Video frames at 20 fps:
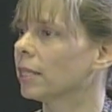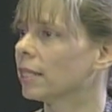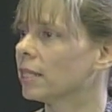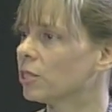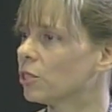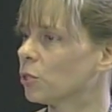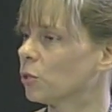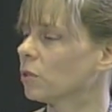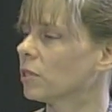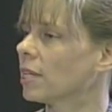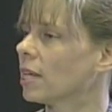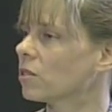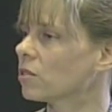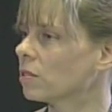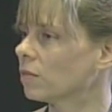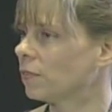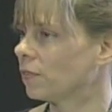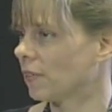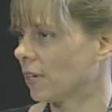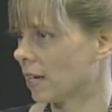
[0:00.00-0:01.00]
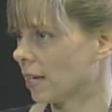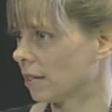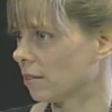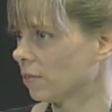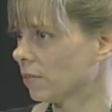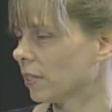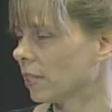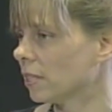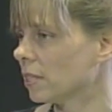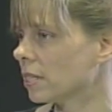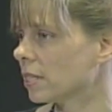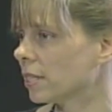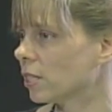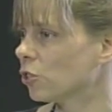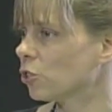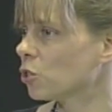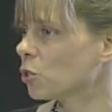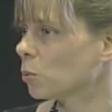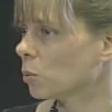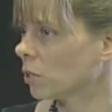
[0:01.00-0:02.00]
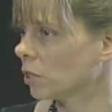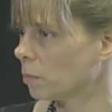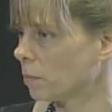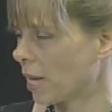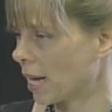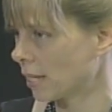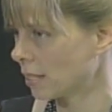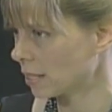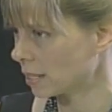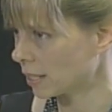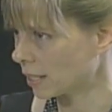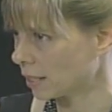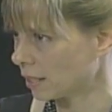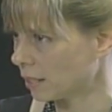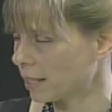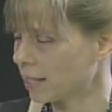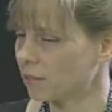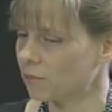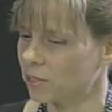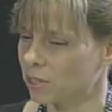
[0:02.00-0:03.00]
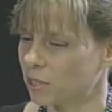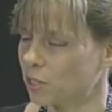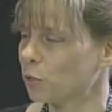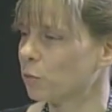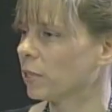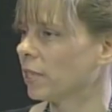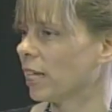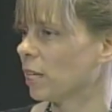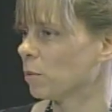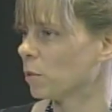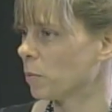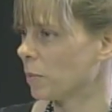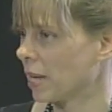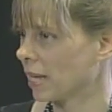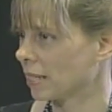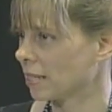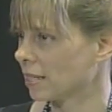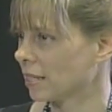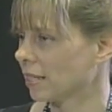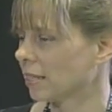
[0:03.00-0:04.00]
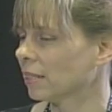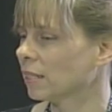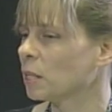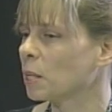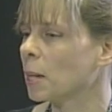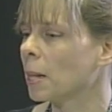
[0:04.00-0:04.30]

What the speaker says: in 2005 in a Stitcher's World magazine. They've since renamed the magazine.